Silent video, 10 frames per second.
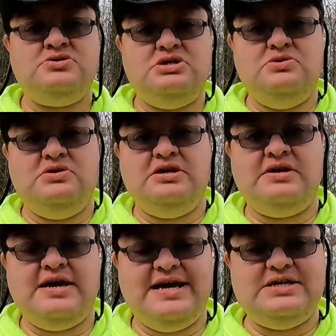
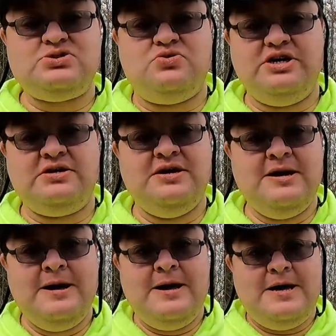EstWing.
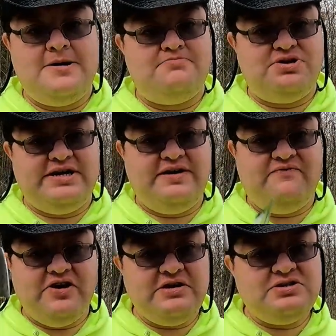But
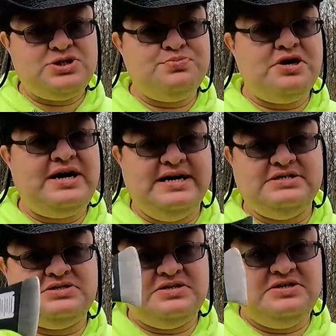very
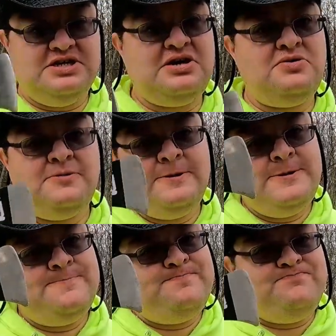surprised. You know,
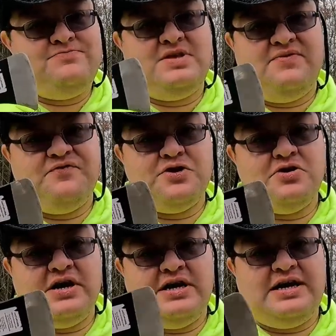
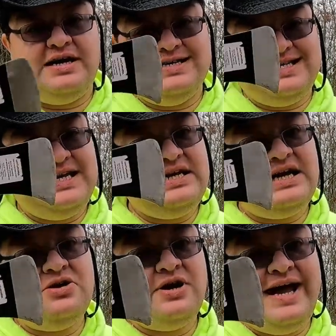for a
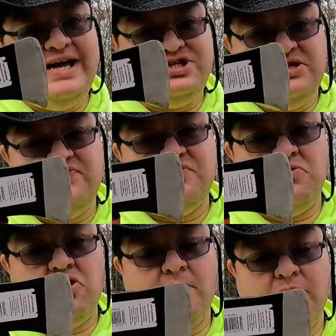$10 hatchet
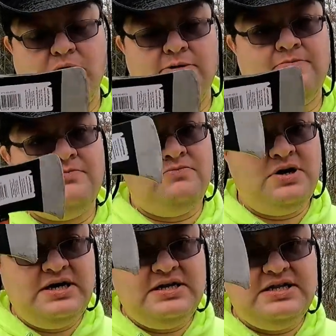from Walmart,
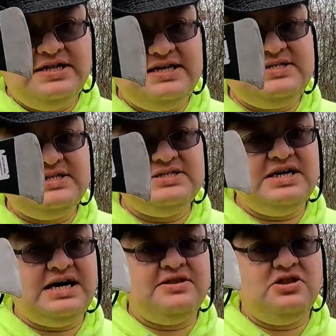this is
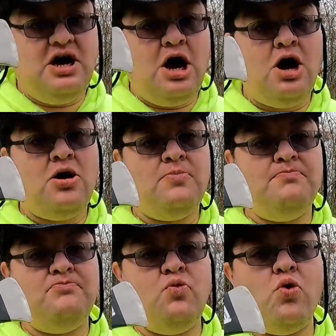not the
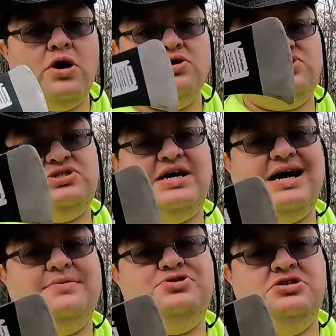worst
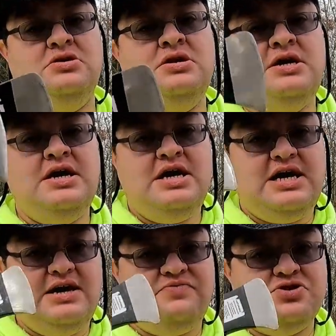option
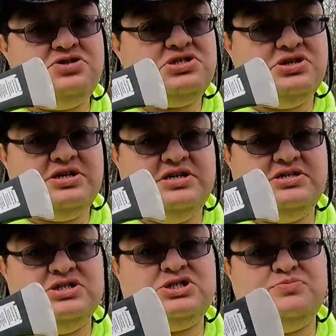if you're just looking
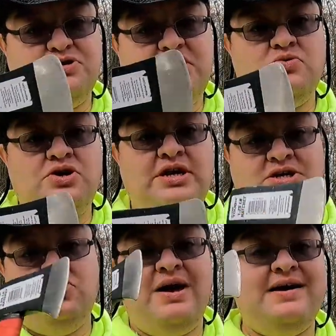to split wood
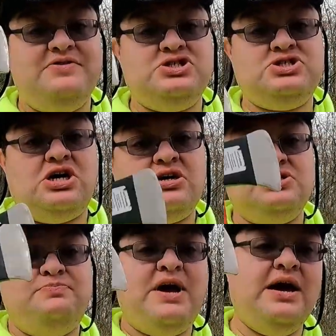and you have a saw
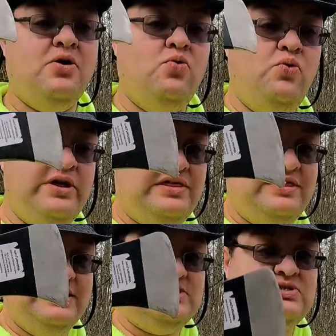to pair with
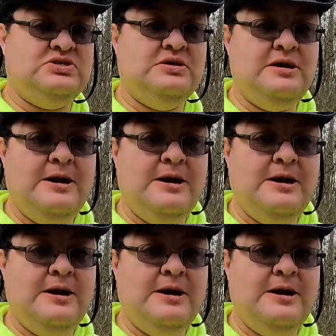this.